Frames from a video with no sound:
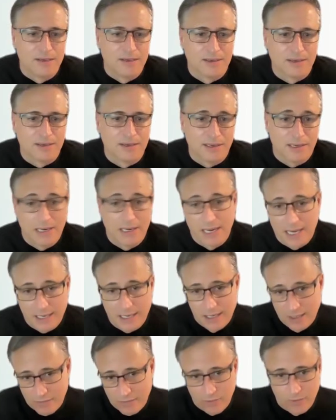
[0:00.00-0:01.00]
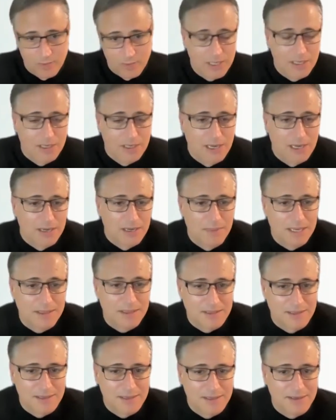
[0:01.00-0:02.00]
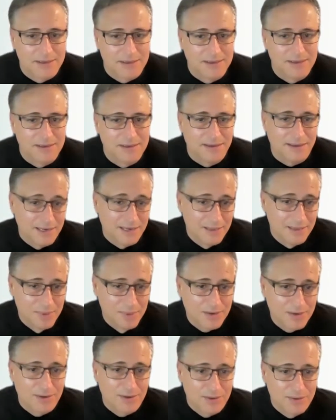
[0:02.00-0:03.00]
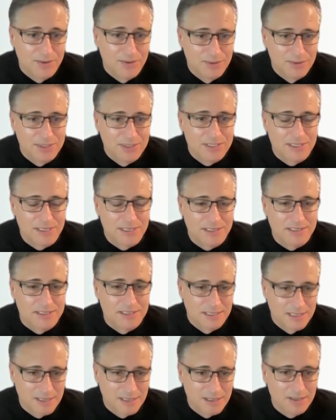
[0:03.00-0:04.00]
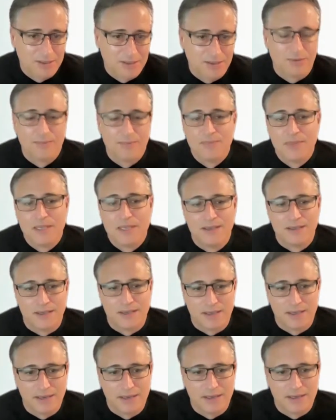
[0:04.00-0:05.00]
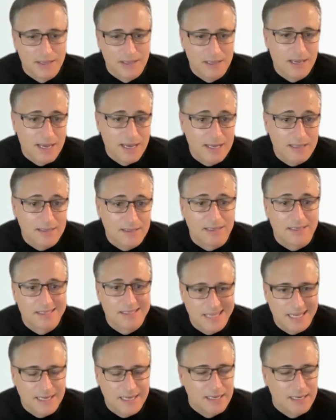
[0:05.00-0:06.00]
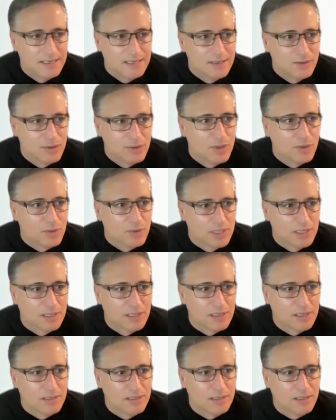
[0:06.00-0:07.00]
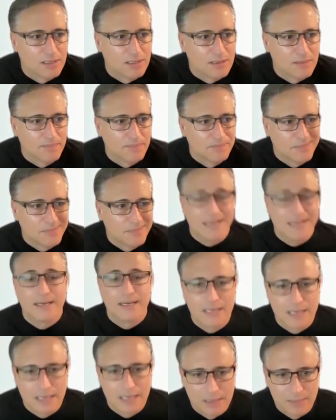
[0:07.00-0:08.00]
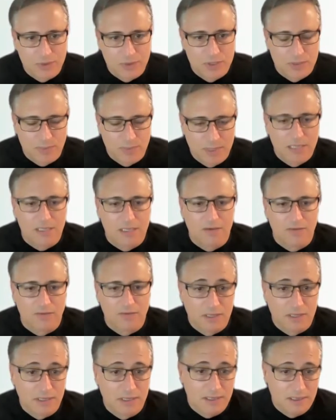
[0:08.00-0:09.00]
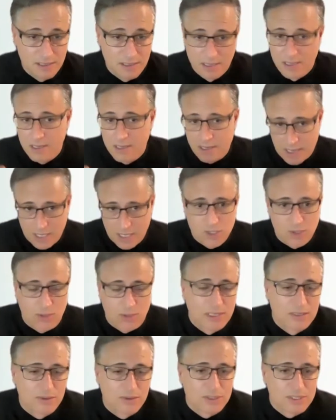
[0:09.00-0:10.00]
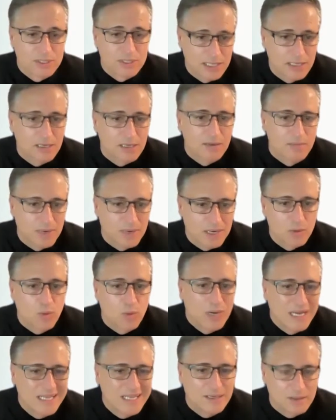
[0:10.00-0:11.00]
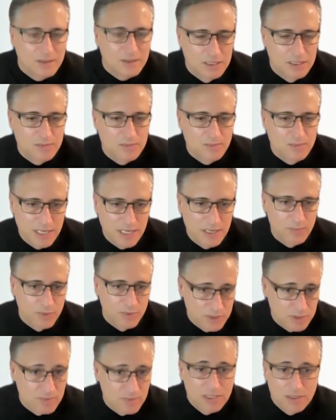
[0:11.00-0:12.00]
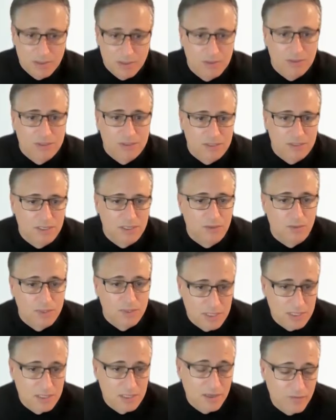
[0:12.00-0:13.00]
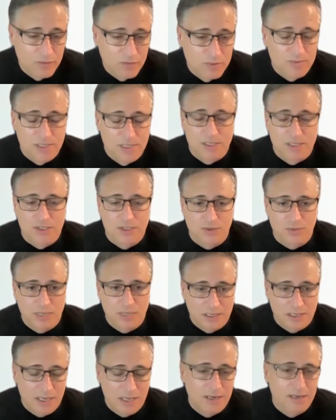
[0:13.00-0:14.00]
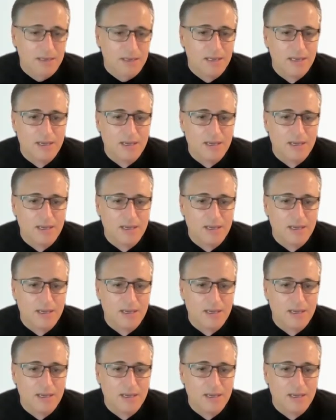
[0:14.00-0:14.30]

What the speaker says: And luckily for me, I met Birger, who is the CTO, and he had exactly, the technical perspective and the actual understanding about what are these pain points, because he was a DevOps manager back then.